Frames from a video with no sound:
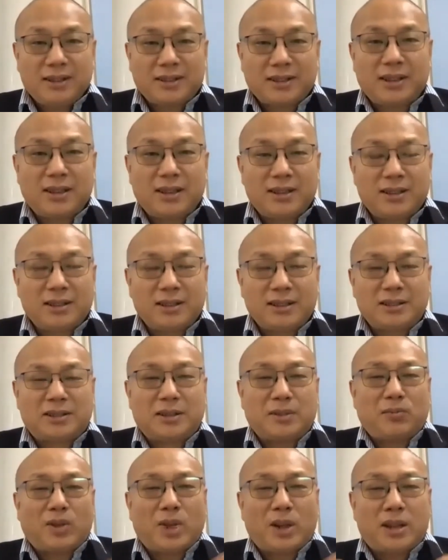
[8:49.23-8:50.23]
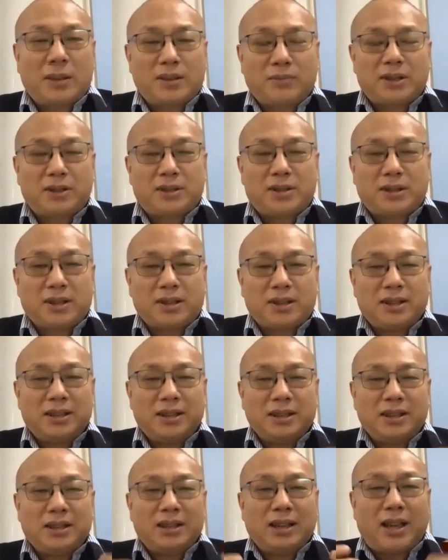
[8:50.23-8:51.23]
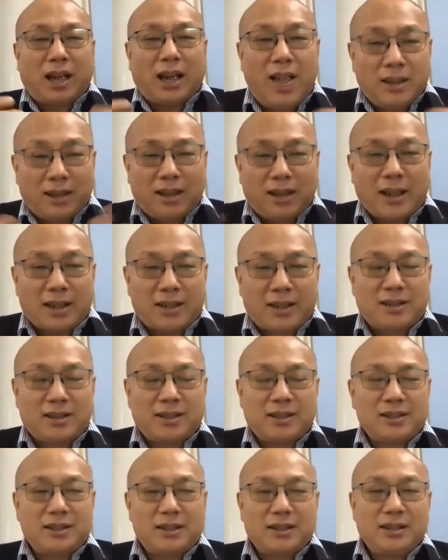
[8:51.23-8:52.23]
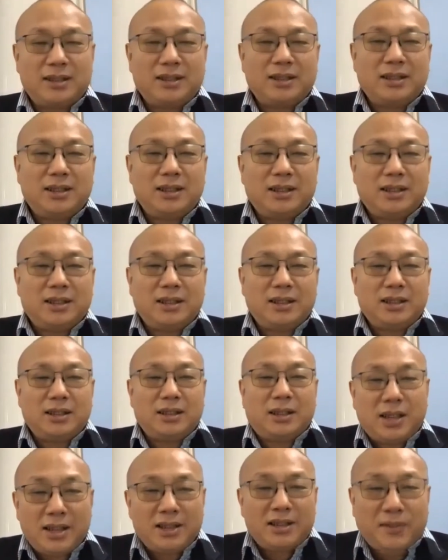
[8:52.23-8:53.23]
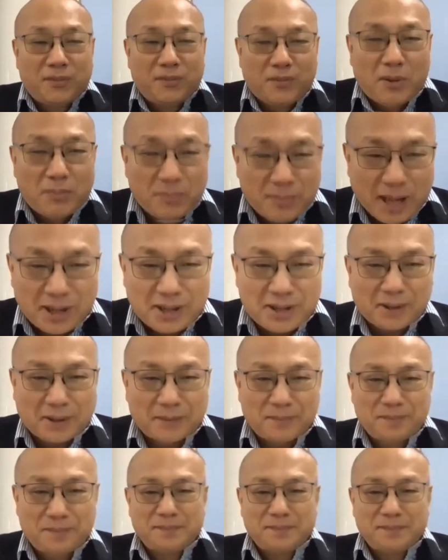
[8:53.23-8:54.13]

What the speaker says: Okay, and so what I like, learning from nature.